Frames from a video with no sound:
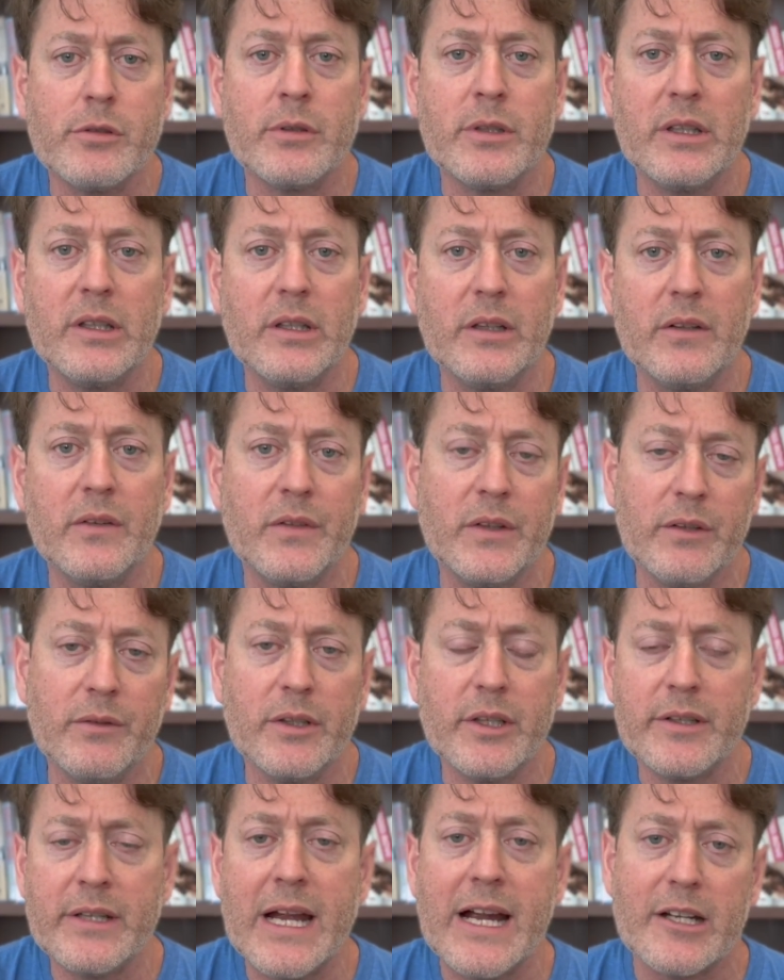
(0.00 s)
He's even
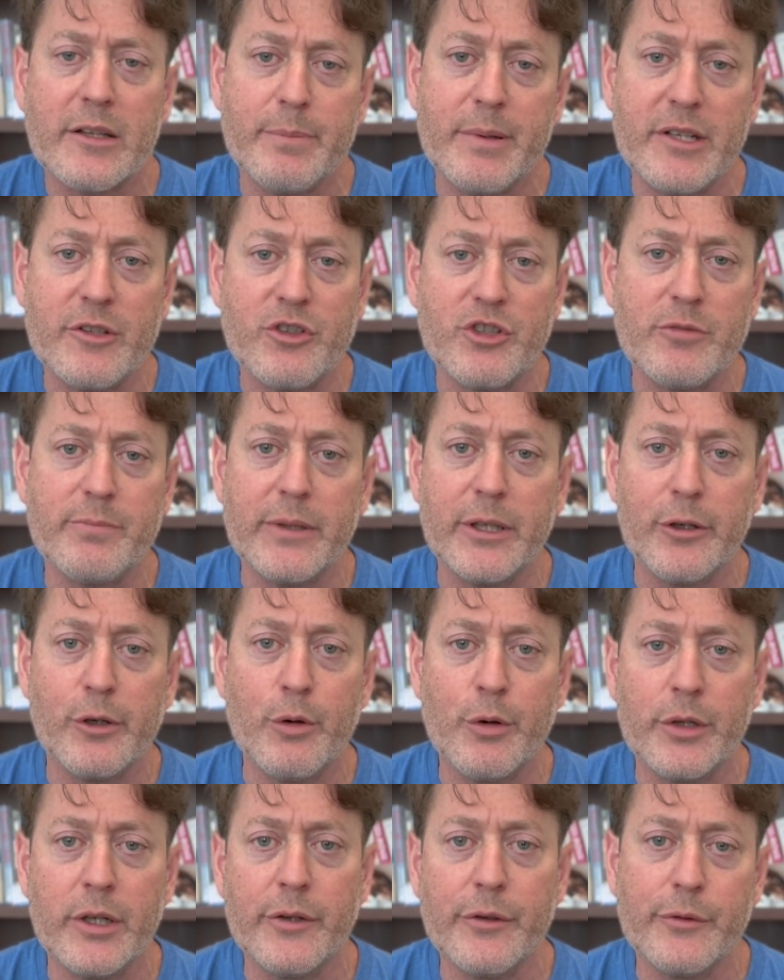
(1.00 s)
attacked Ben Shapiro
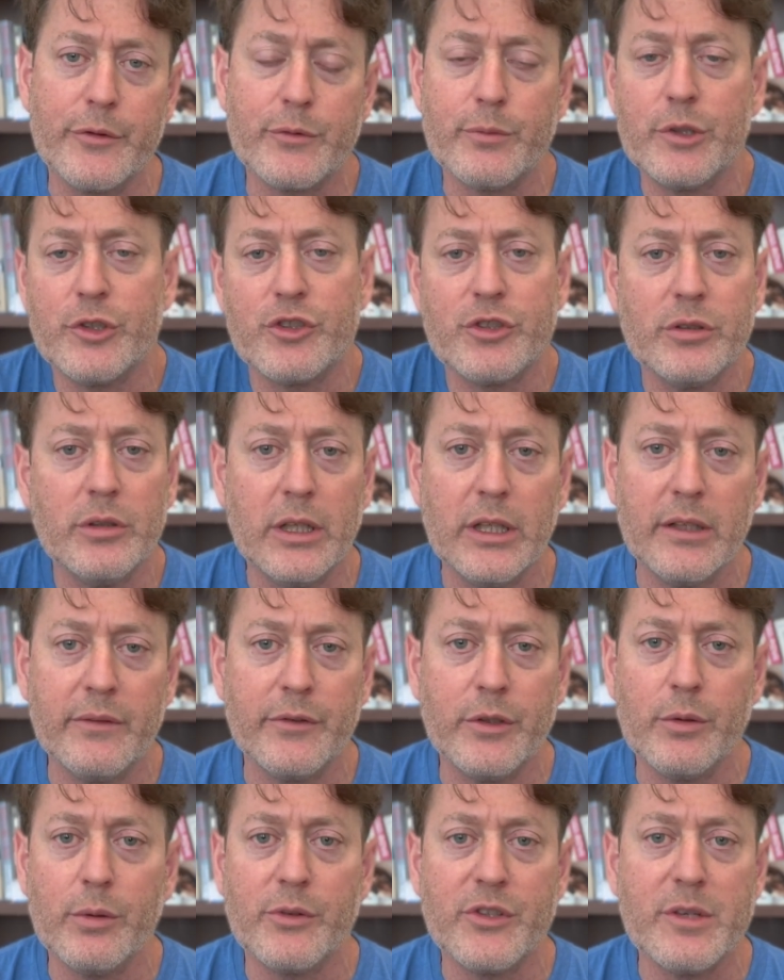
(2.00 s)
and others, which I have
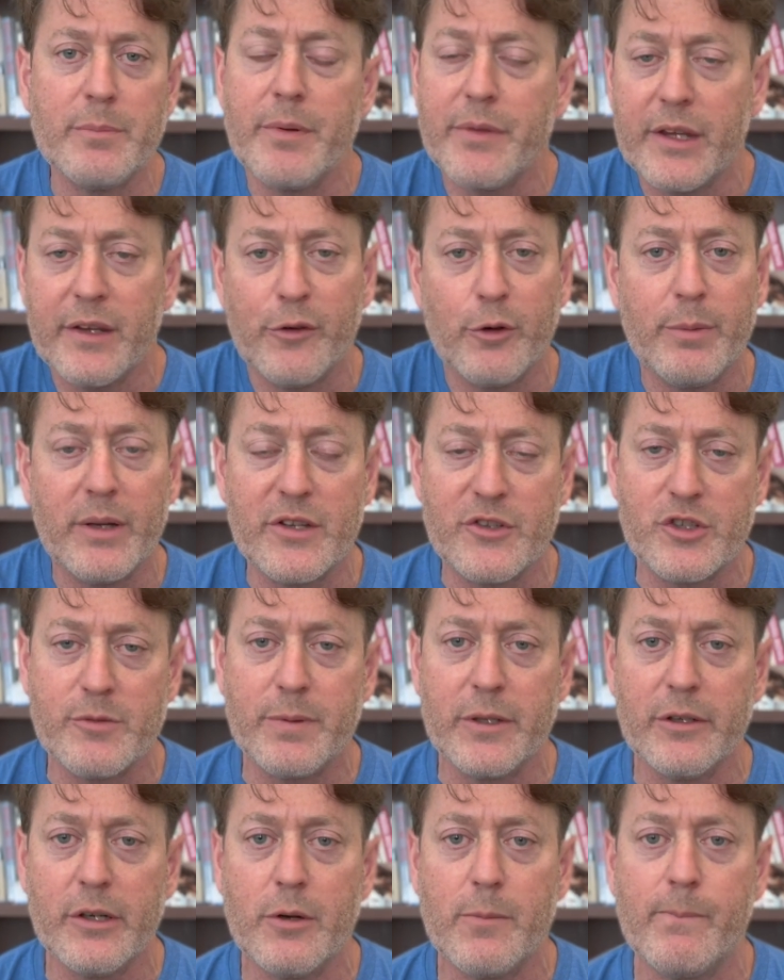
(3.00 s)
no sympathy for Ben
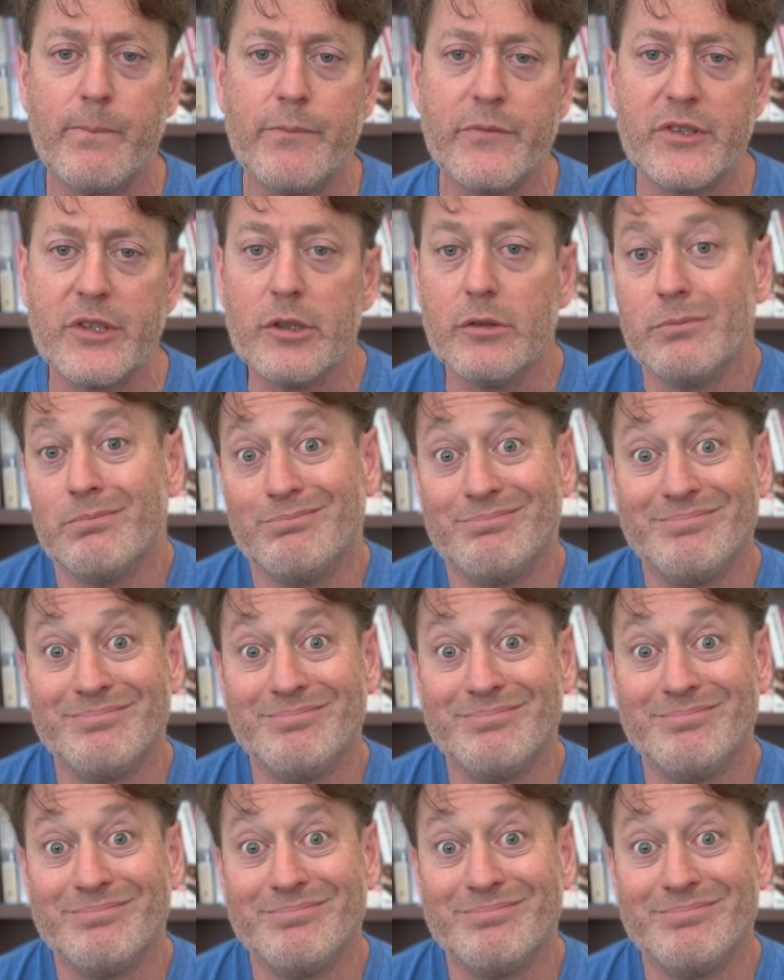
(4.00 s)
Shapiro. So